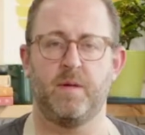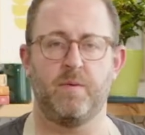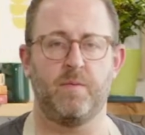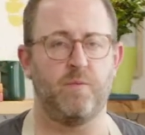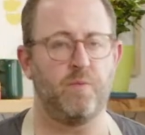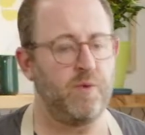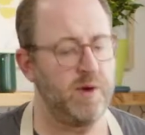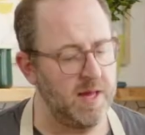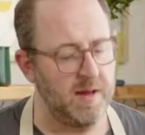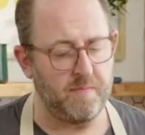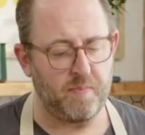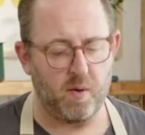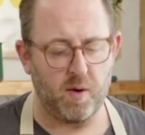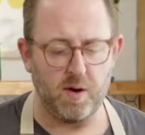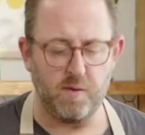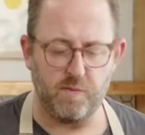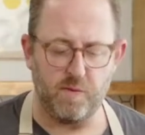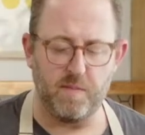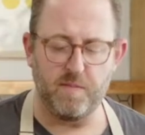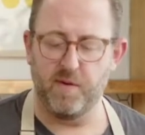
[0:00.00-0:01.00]
Really
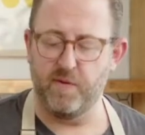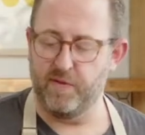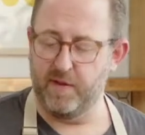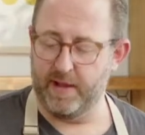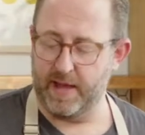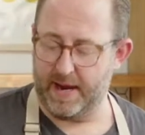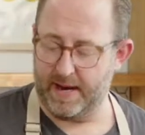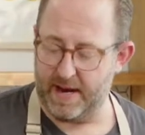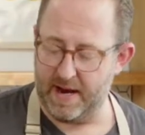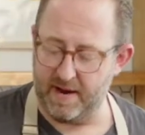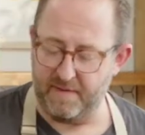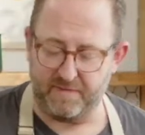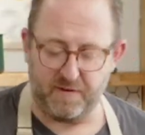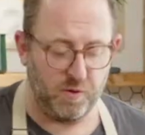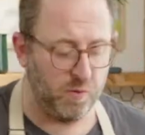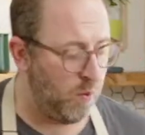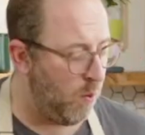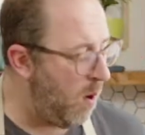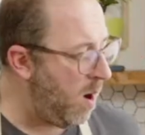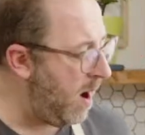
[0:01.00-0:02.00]
important, remove the lid. And if you
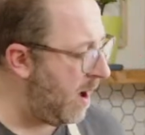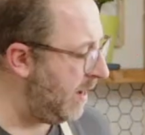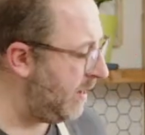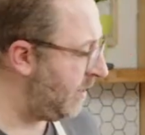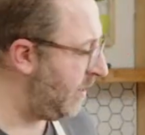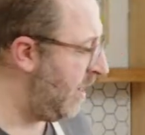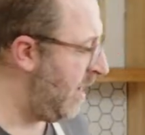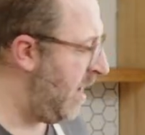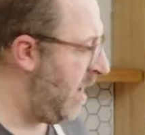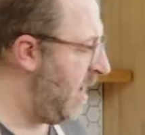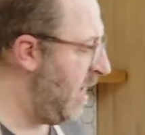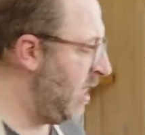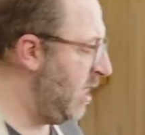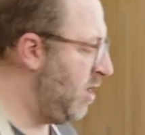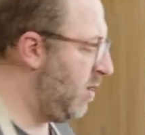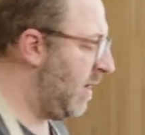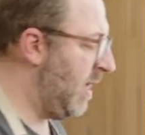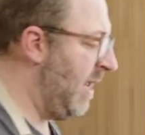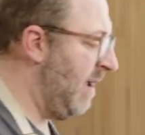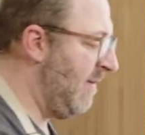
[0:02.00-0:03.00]
want, you
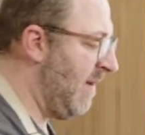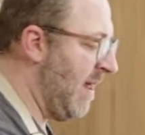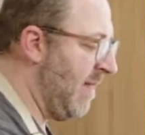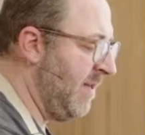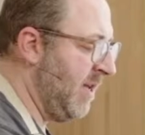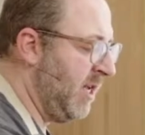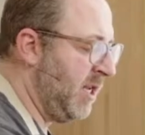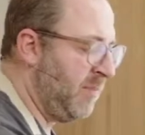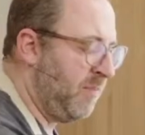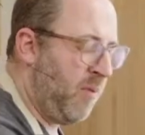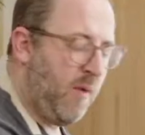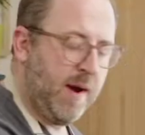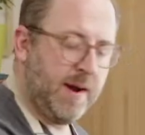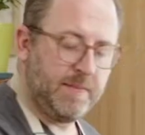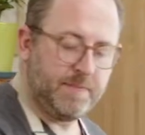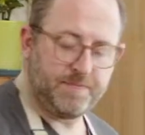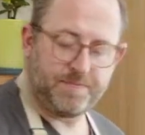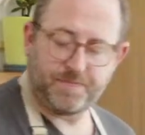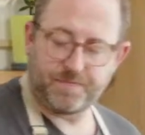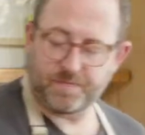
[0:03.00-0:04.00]
can even at this point
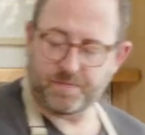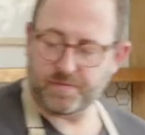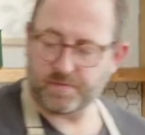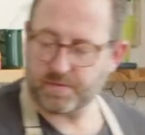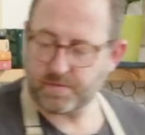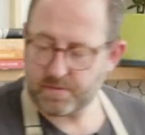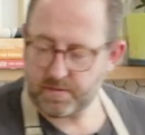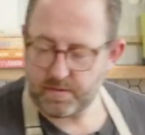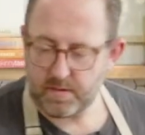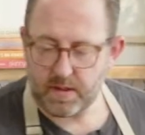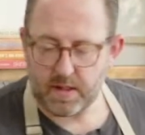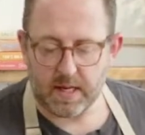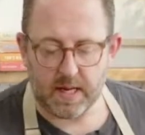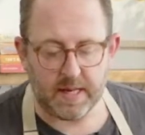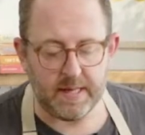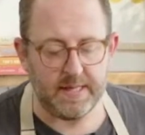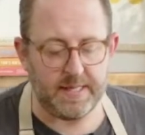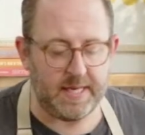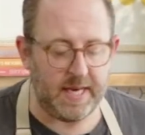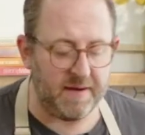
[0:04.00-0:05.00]

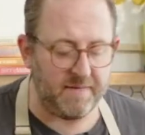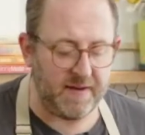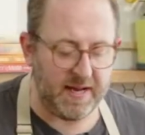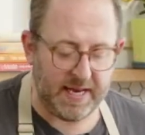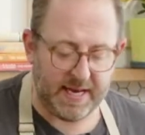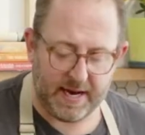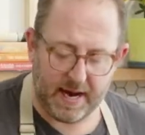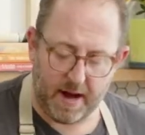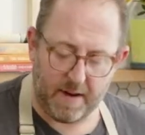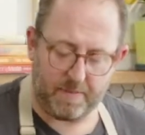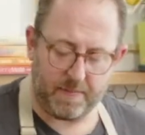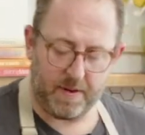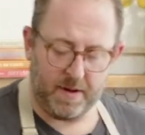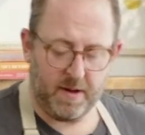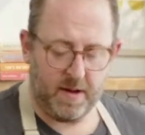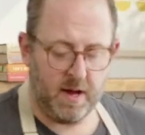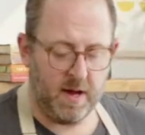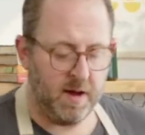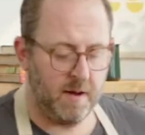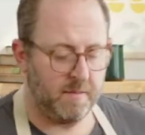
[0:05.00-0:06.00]
divvy it up
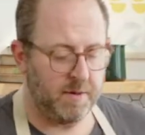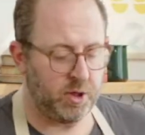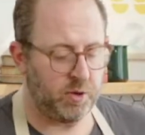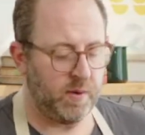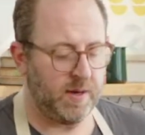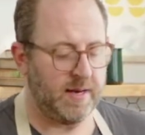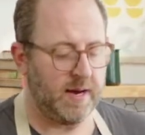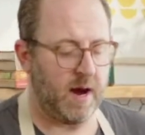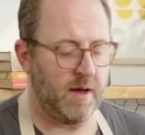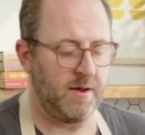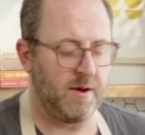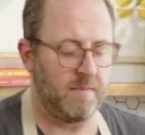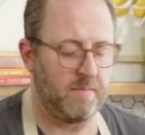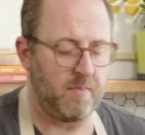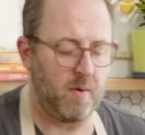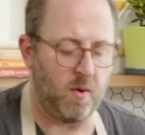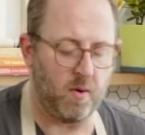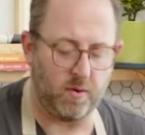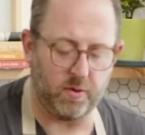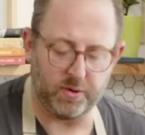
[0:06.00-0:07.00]
between other
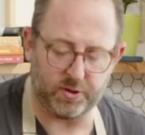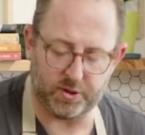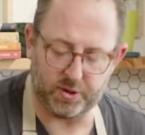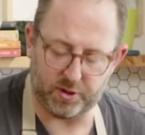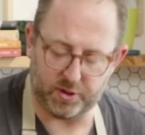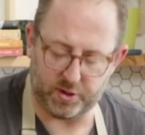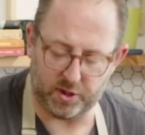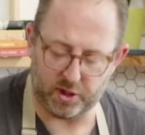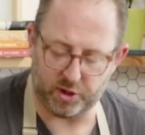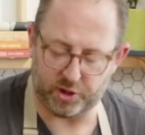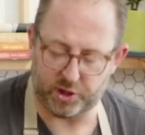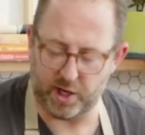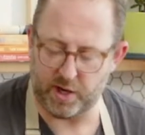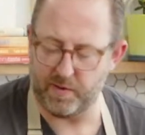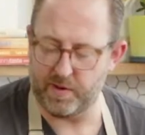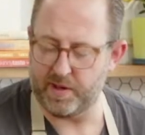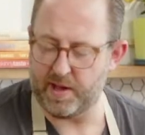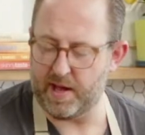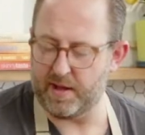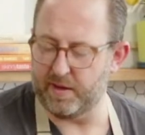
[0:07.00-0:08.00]
bowls. So I'll show you
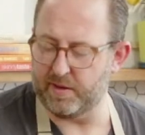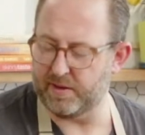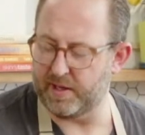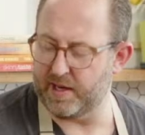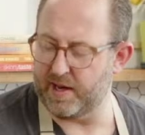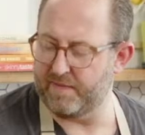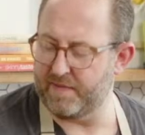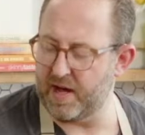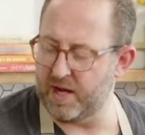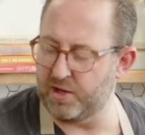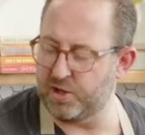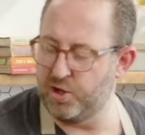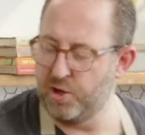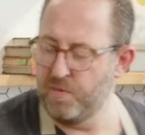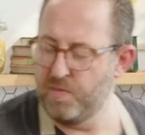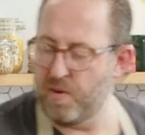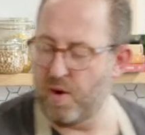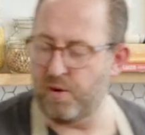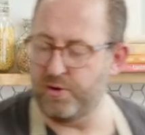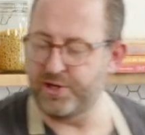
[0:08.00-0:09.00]
what that looks like. I've got 2
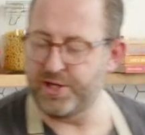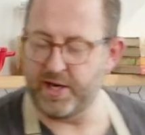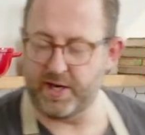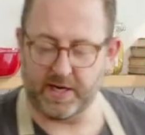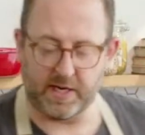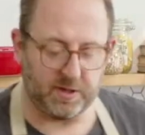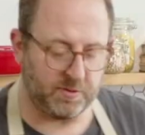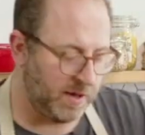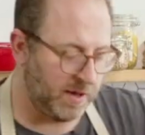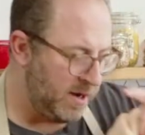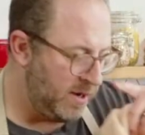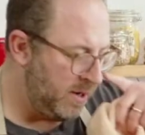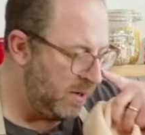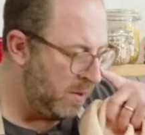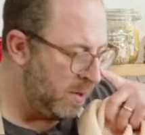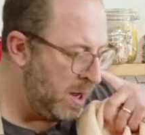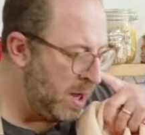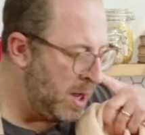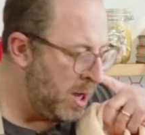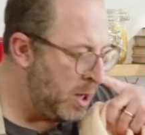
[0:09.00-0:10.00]
bowls here because we're going to do
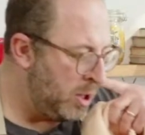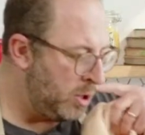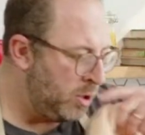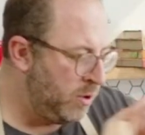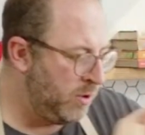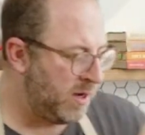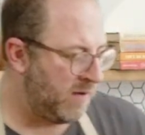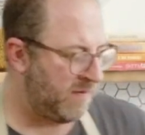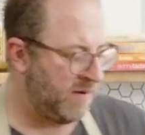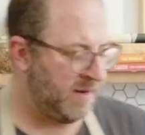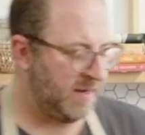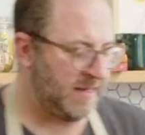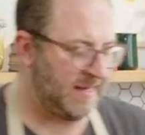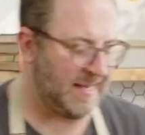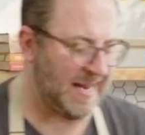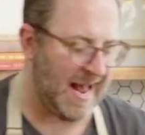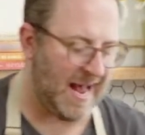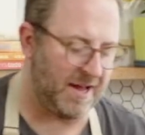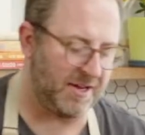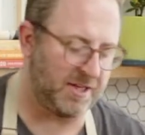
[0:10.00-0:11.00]
2 different
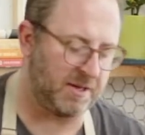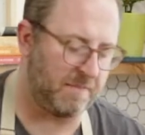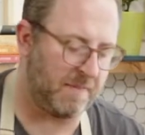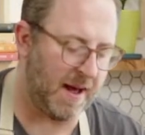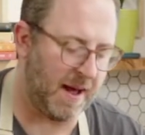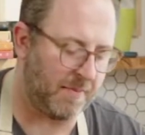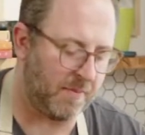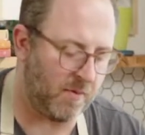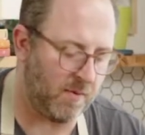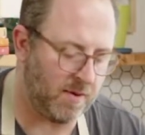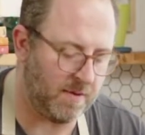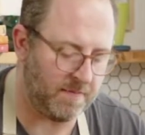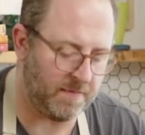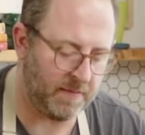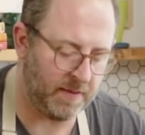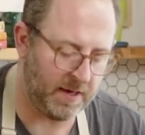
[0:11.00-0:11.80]
styles of popcorn.